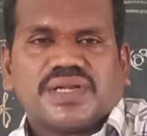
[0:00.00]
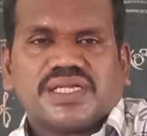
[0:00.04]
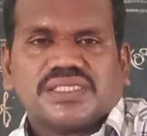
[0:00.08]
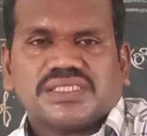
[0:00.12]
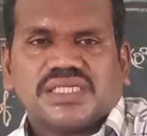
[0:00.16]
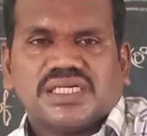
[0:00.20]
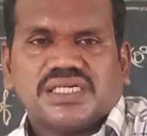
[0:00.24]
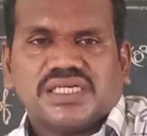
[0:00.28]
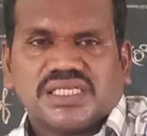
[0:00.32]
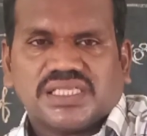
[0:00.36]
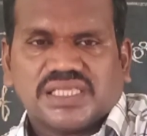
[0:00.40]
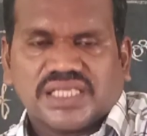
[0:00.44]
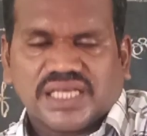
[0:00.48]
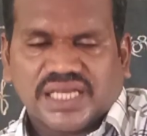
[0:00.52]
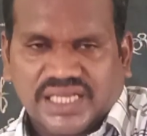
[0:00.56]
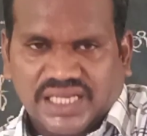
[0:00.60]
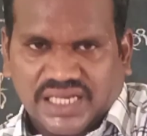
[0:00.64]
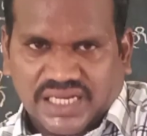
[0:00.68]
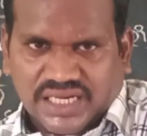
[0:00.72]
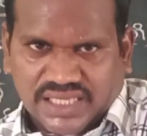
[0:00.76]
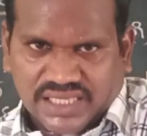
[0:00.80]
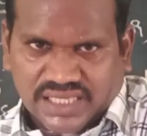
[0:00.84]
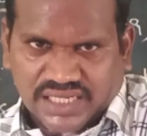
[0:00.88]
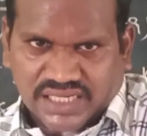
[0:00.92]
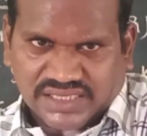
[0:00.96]
present in
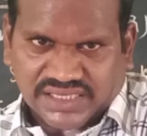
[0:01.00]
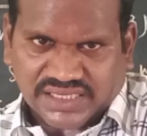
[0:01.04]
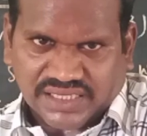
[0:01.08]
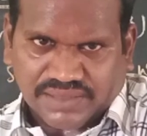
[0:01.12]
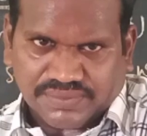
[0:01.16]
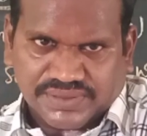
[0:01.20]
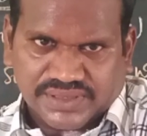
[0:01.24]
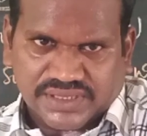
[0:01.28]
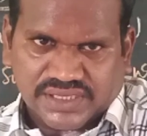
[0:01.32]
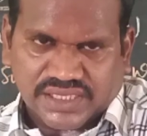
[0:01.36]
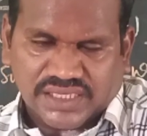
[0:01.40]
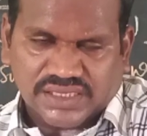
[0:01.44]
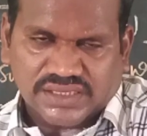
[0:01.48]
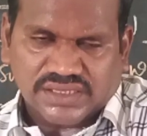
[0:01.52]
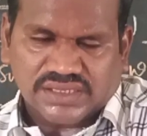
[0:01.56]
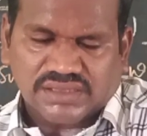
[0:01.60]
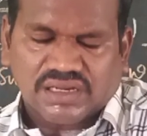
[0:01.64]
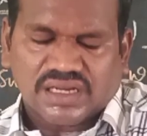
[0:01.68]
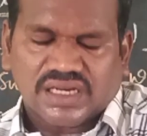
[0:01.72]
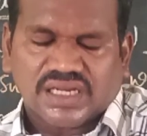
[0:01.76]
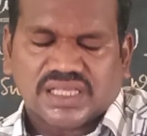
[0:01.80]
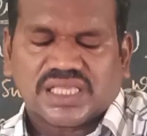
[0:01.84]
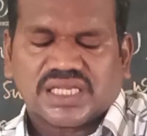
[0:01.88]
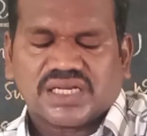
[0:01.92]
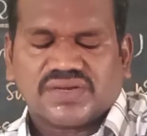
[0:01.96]
the another substance
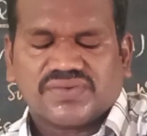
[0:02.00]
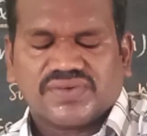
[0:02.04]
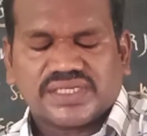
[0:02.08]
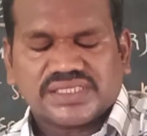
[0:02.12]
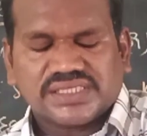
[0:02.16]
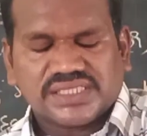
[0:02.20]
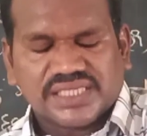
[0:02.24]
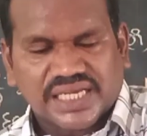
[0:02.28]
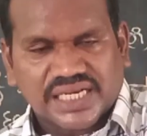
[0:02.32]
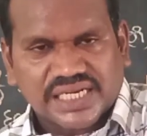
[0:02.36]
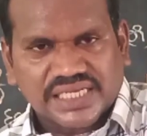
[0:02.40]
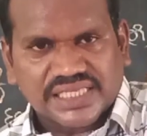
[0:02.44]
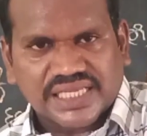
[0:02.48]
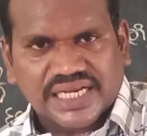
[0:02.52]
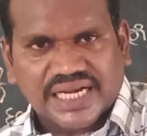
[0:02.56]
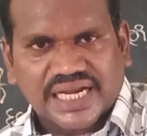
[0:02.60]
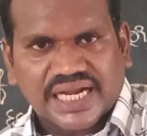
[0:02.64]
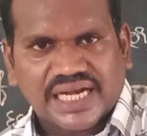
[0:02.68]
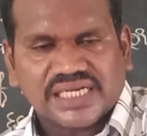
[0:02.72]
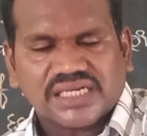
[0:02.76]
or otherwise another